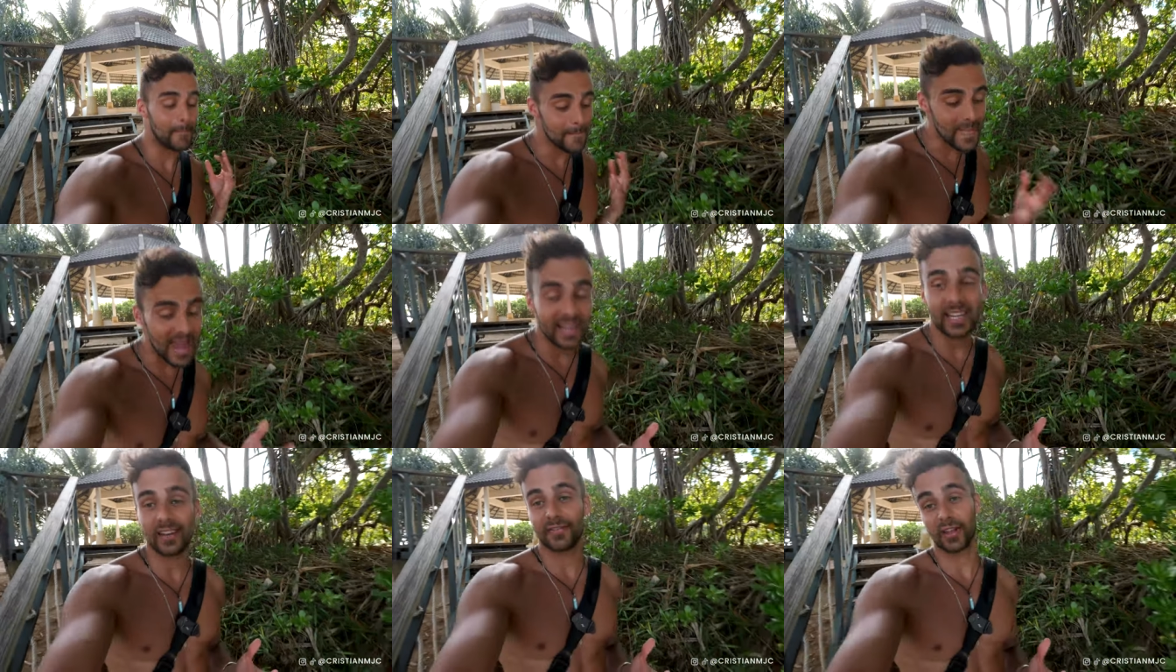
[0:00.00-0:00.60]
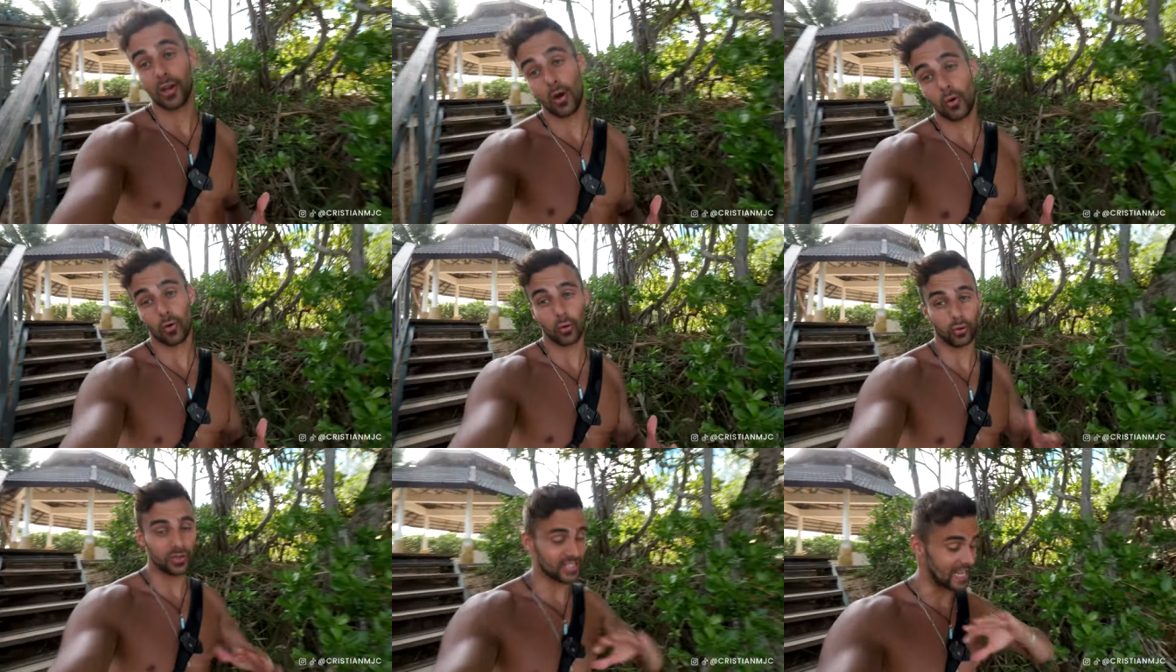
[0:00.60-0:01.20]
many of the
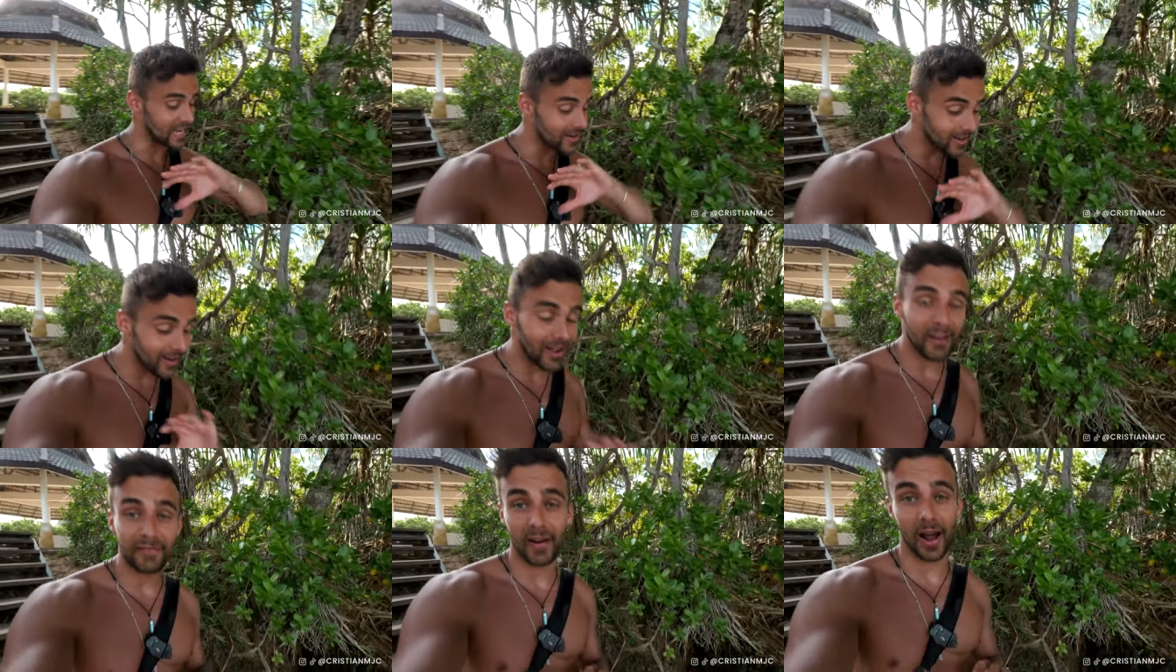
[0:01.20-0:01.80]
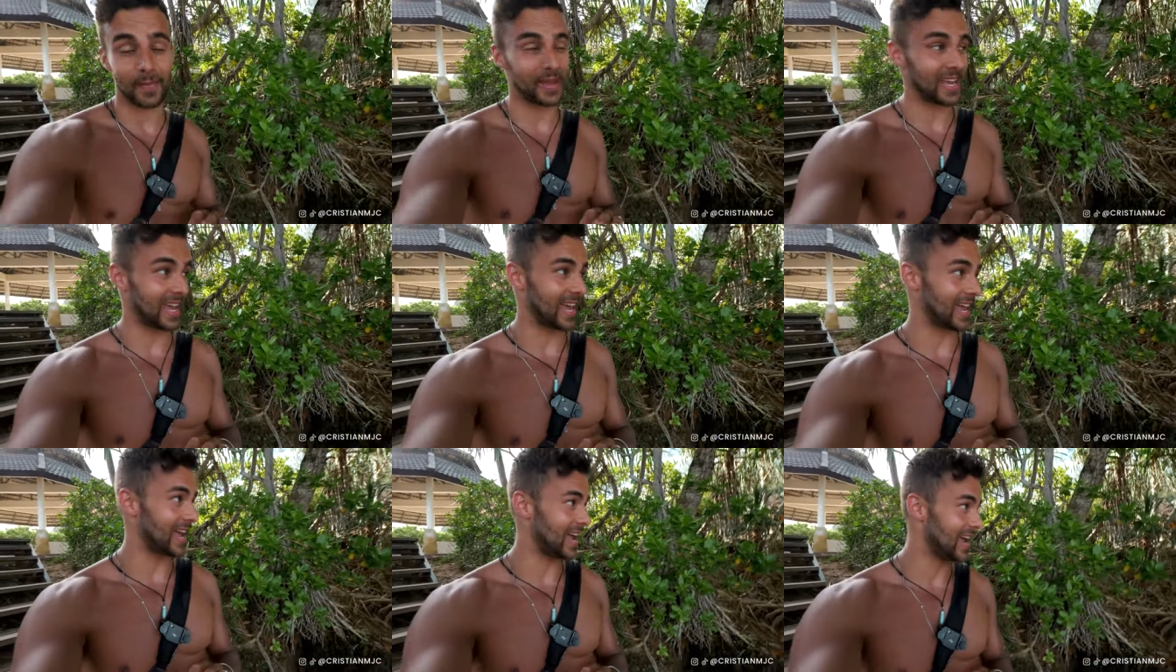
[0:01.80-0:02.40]
locals. They love coming
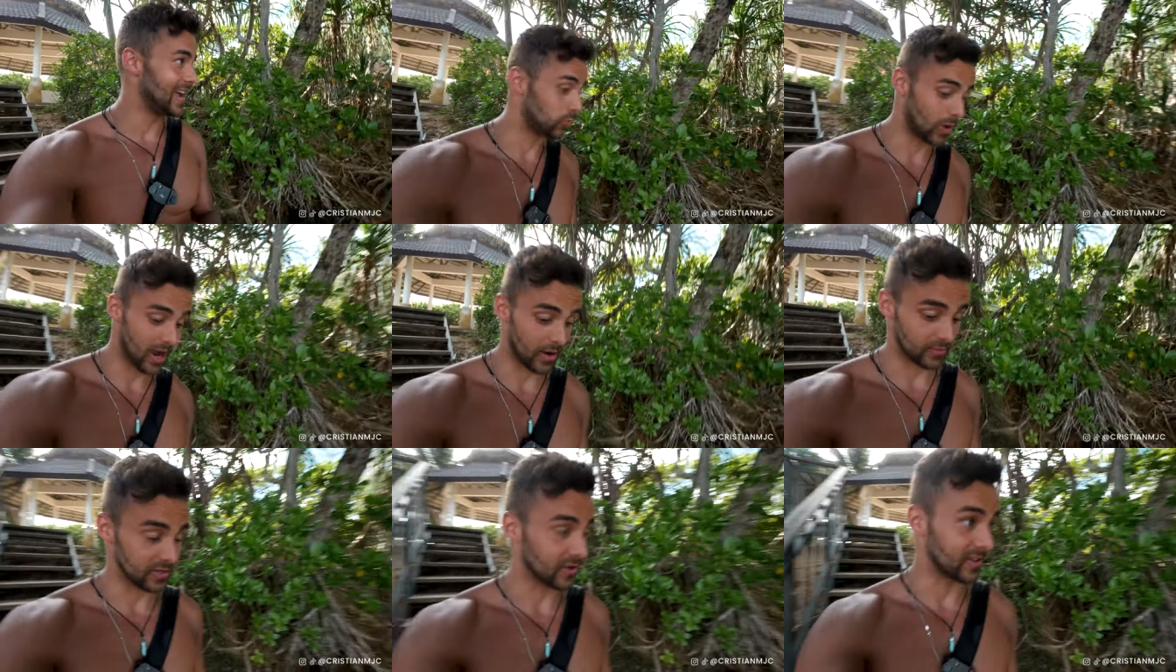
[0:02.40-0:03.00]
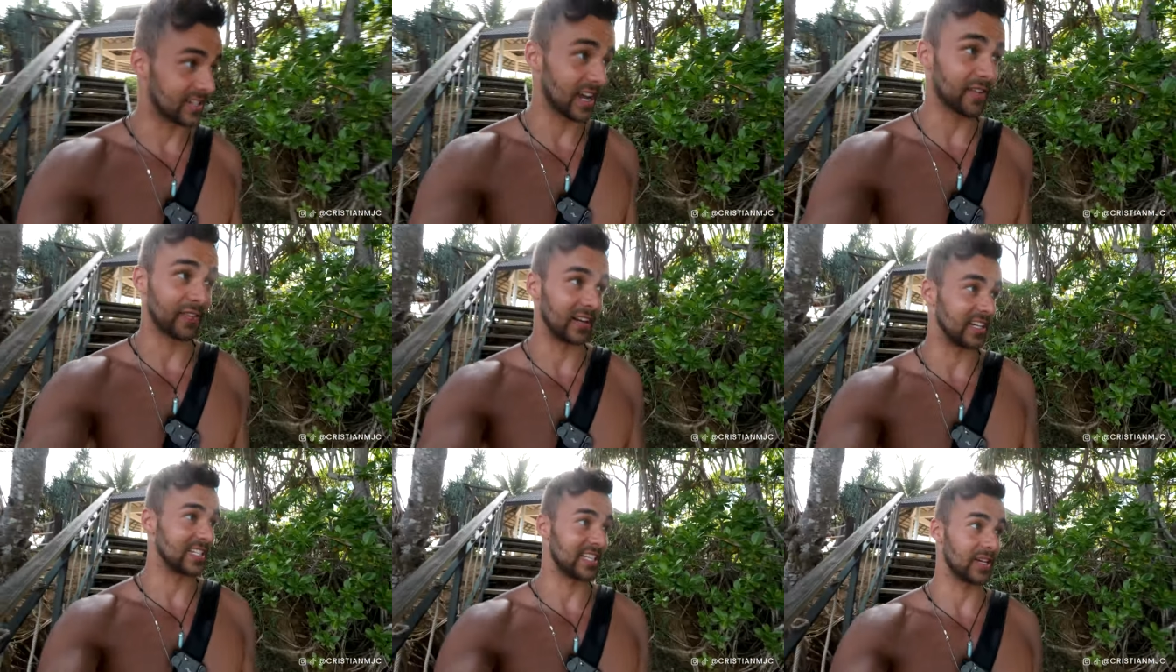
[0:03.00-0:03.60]
here. Wow, you can
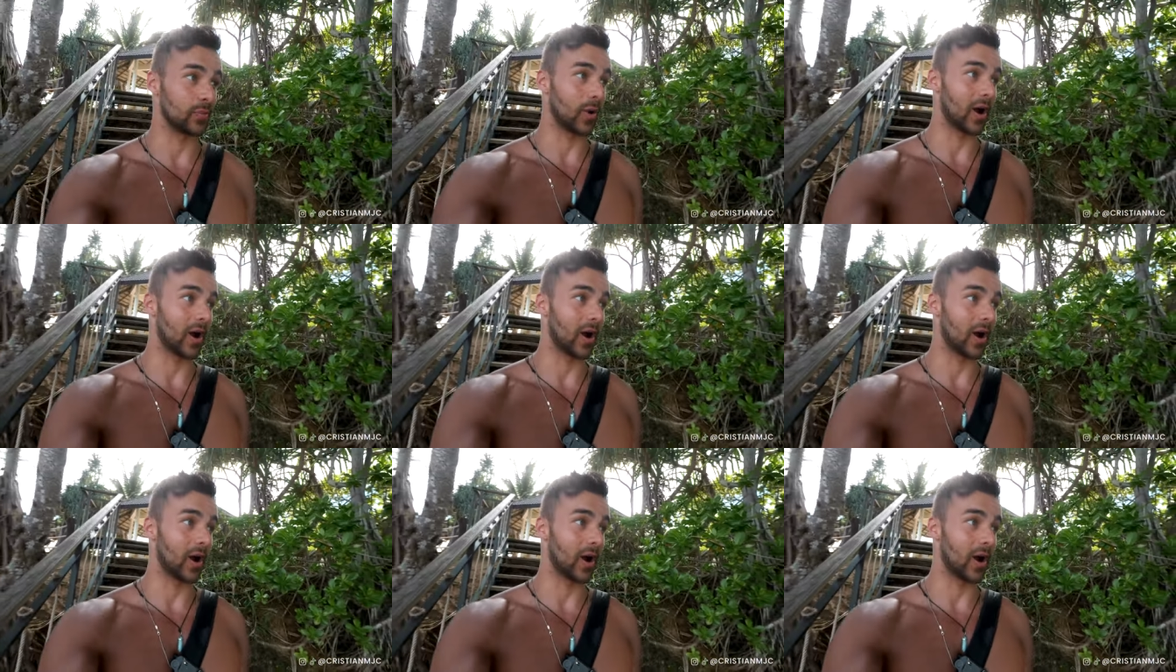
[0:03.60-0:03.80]
definitely see